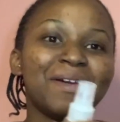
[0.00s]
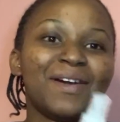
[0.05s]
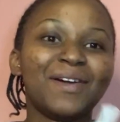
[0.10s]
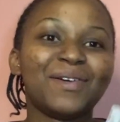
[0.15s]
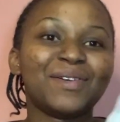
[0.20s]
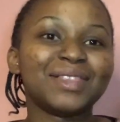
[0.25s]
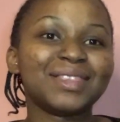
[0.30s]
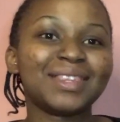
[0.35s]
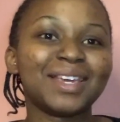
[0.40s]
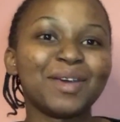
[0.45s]

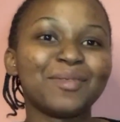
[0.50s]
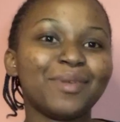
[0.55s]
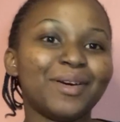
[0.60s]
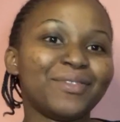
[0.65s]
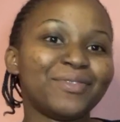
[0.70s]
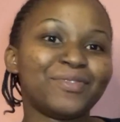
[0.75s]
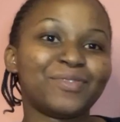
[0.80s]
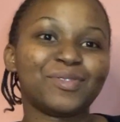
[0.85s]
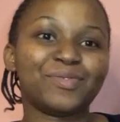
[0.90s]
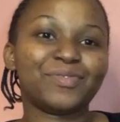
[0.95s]
One thing about
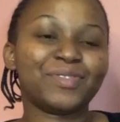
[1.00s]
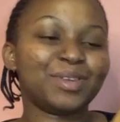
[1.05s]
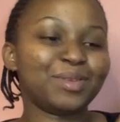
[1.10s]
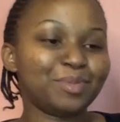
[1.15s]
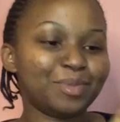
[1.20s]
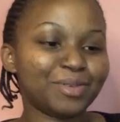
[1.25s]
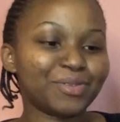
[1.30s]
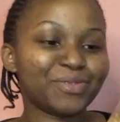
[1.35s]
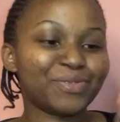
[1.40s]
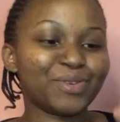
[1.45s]

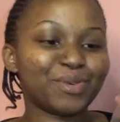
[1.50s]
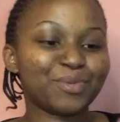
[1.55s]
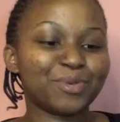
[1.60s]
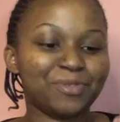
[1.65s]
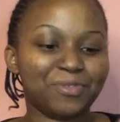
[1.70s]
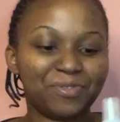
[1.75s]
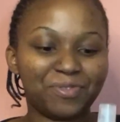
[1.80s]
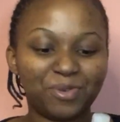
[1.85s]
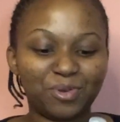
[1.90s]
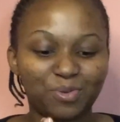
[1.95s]
filming from
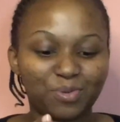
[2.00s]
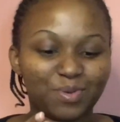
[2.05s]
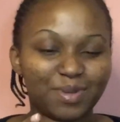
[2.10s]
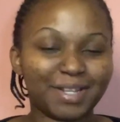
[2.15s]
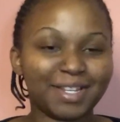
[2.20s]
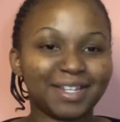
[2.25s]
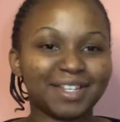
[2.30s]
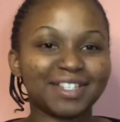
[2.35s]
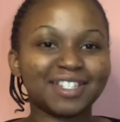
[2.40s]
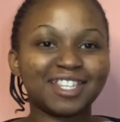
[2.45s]
your phone.
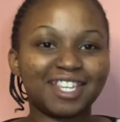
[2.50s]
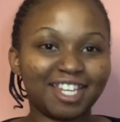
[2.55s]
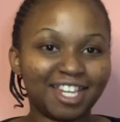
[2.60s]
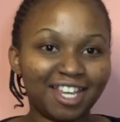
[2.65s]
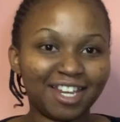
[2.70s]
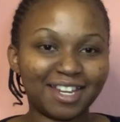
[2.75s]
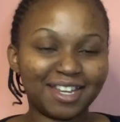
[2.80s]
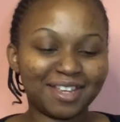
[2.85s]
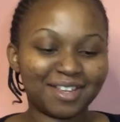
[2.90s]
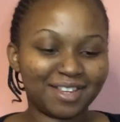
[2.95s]
I'm
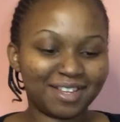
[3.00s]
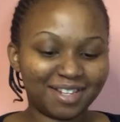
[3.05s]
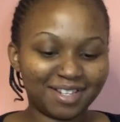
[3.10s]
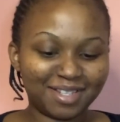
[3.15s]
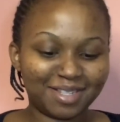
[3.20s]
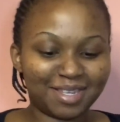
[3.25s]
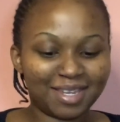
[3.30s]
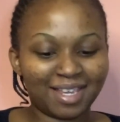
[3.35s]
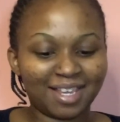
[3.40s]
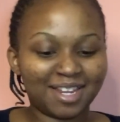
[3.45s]
taking
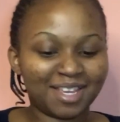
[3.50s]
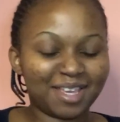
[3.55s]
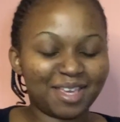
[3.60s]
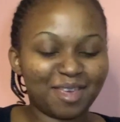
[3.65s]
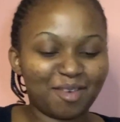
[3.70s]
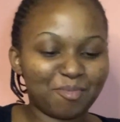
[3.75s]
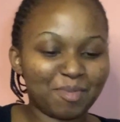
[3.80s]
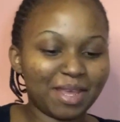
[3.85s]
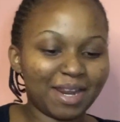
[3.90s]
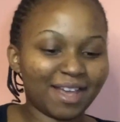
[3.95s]

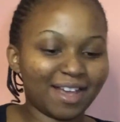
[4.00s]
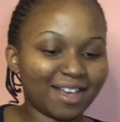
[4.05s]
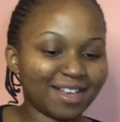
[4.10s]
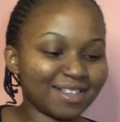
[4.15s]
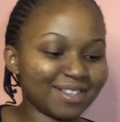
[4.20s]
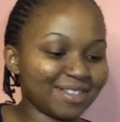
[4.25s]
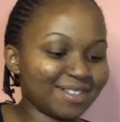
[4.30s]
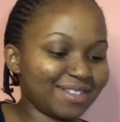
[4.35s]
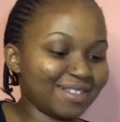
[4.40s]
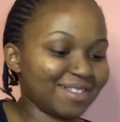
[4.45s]
camera,
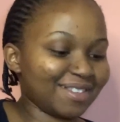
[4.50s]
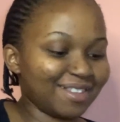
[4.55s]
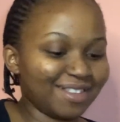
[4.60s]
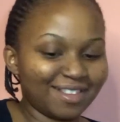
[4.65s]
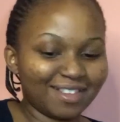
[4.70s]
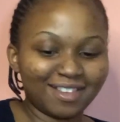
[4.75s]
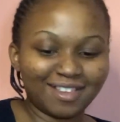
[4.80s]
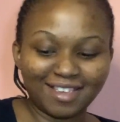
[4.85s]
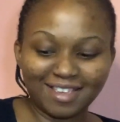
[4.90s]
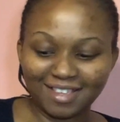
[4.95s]
guys.
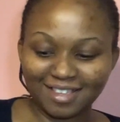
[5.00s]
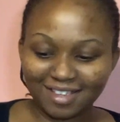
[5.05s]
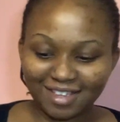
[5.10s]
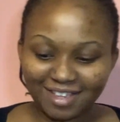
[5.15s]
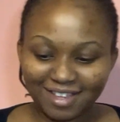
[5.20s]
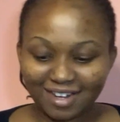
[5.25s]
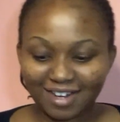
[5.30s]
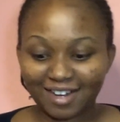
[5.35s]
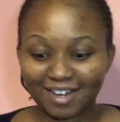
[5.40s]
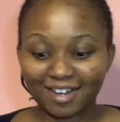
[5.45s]

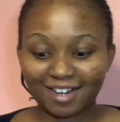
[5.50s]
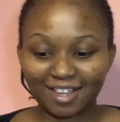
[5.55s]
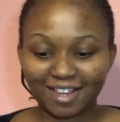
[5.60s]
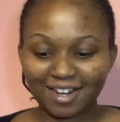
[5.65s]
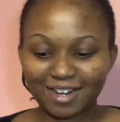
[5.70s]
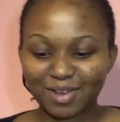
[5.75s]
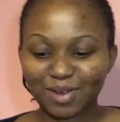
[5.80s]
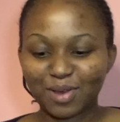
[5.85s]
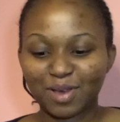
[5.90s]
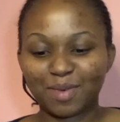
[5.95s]
I'm taking
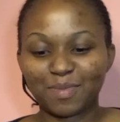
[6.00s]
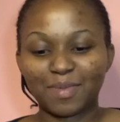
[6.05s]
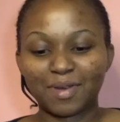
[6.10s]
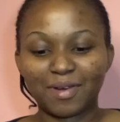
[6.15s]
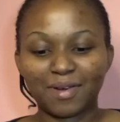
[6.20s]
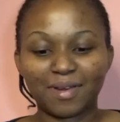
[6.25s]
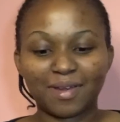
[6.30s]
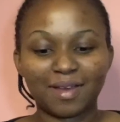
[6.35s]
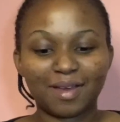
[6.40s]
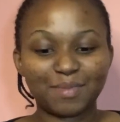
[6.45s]

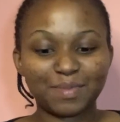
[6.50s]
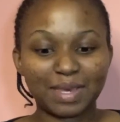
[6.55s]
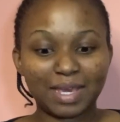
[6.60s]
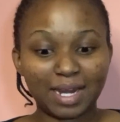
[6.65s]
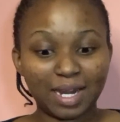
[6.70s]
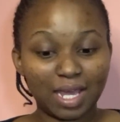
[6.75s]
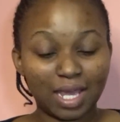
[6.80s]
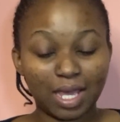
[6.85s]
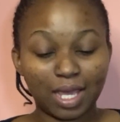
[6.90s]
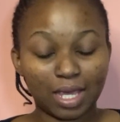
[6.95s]
camera. I'm
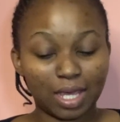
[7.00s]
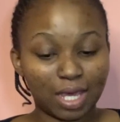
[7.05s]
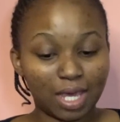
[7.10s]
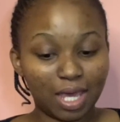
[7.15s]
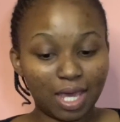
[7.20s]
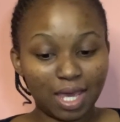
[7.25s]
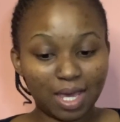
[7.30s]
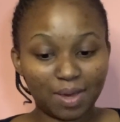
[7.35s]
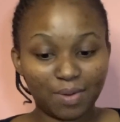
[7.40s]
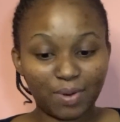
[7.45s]
kidding.
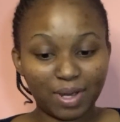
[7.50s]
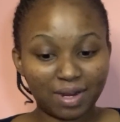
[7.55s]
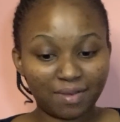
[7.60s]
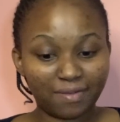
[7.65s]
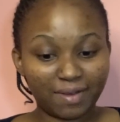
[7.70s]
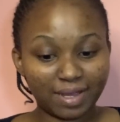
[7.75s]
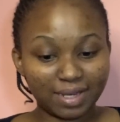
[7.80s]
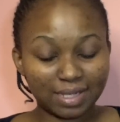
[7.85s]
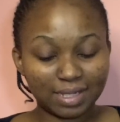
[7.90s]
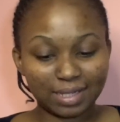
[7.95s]
Hey, what if
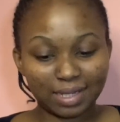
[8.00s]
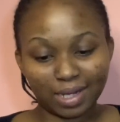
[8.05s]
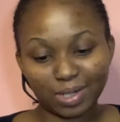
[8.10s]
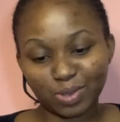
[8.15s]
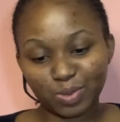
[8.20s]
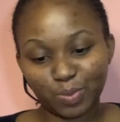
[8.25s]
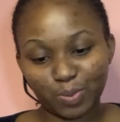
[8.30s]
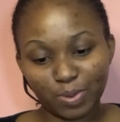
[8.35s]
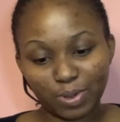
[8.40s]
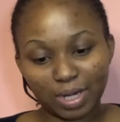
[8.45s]
I decide
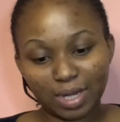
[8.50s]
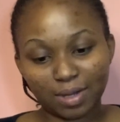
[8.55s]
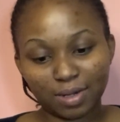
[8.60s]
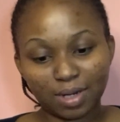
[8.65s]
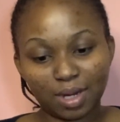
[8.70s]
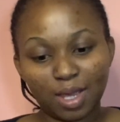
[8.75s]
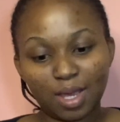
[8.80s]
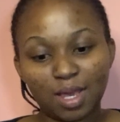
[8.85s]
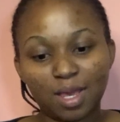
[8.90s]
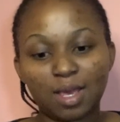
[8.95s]
to pull
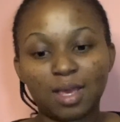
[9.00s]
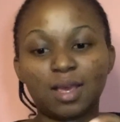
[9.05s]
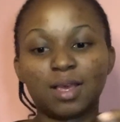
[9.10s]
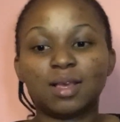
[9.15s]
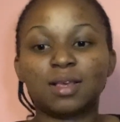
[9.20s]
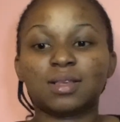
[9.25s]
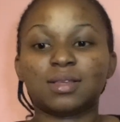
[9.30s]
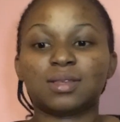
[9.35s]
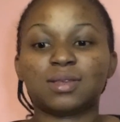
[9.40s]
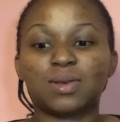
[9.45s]
out?
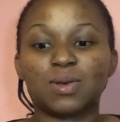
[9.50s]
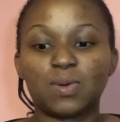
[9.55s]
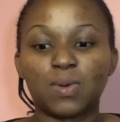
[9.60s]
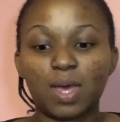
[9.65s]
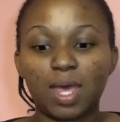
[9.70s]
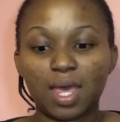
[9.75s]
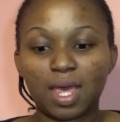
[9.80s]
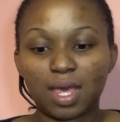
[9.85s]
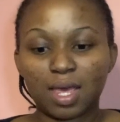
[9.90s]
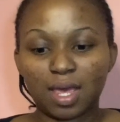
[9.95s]
So,
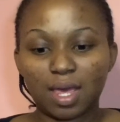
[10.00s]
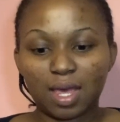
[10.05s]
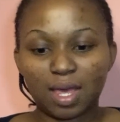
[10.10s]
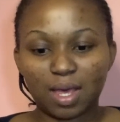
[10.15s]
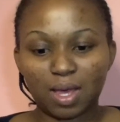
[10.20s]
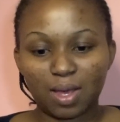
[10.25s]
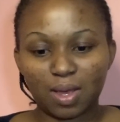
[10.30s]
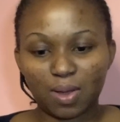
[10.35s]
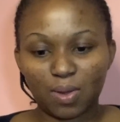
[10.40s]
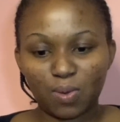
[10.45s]

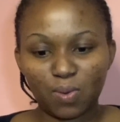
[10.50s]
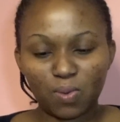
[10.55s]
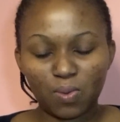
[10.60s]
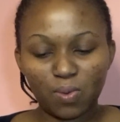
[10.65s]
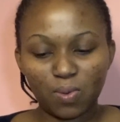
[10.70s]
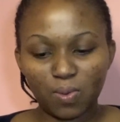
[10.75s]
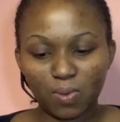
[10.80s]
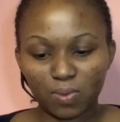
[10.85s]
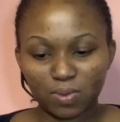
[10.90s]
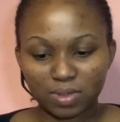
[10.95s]

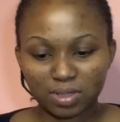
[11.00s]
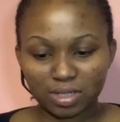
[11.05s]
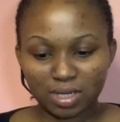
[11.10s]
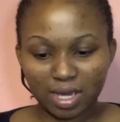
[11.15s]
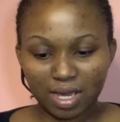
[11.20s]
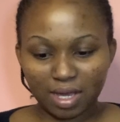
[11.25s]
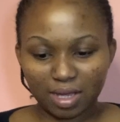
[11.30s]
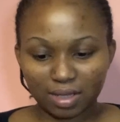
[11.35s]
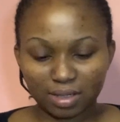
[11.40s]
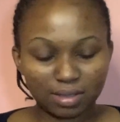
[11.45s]
ooh,
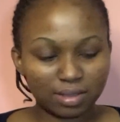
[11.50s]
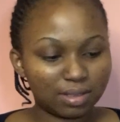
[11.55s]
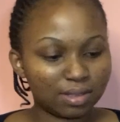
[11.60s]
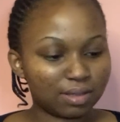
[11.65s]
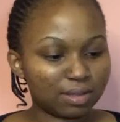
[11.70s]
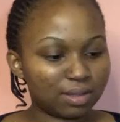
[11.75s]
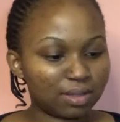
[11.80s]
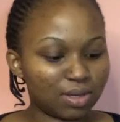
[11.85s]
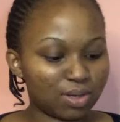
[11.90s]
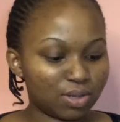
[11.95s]
child.
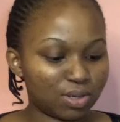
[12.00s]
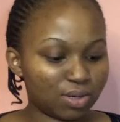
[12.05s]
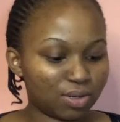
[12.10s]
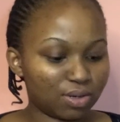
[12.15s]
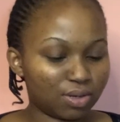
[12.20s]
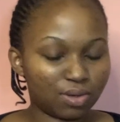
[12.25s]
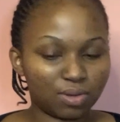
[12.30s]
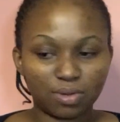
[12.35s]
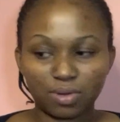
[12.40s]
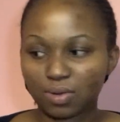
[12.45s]
No.
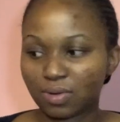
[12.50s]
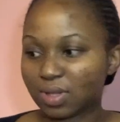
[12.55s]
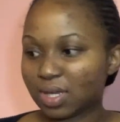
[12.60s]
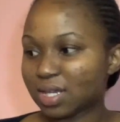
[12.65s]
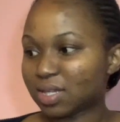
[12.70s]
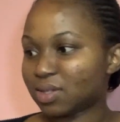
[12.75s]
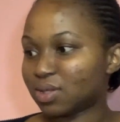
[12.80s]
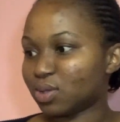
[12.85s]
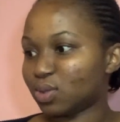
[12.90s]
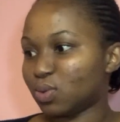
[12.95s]

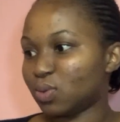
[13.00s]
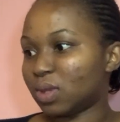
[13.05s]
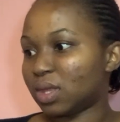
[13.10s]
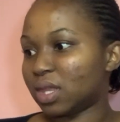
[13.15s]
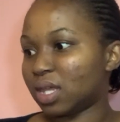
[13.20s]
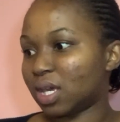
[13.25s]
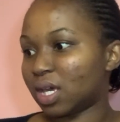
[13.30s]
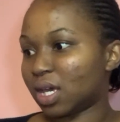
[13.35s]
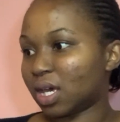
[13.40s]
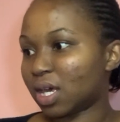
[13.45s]
That's too
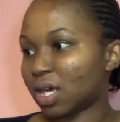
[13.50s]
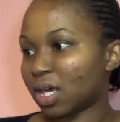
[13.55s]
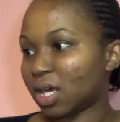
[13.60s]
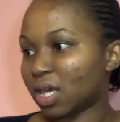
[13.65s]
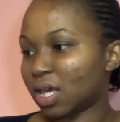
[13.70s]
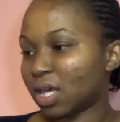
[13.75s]
thick.